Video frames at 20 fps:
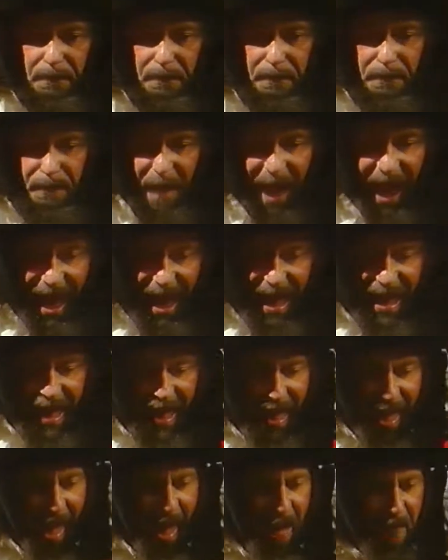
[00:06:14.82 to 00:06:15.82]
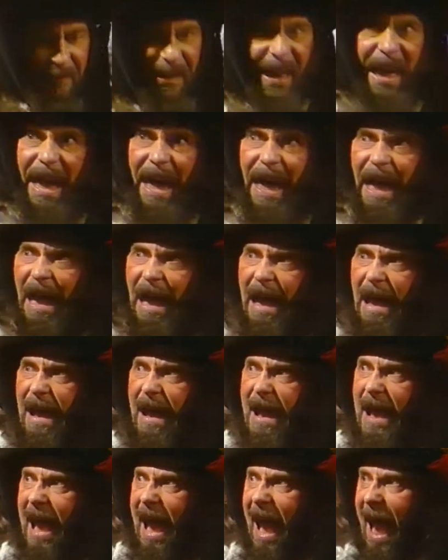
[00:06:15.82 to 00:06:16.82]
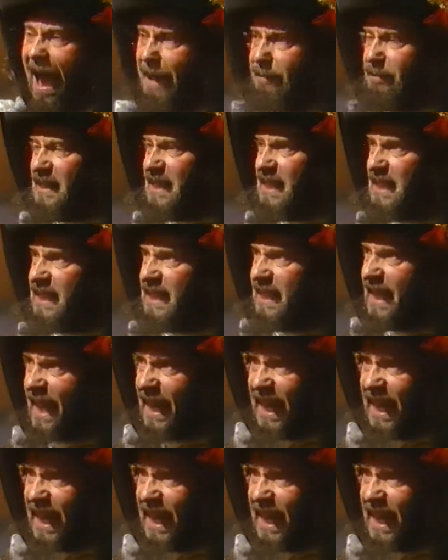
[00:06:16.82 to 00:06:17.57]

By Harry, I'm still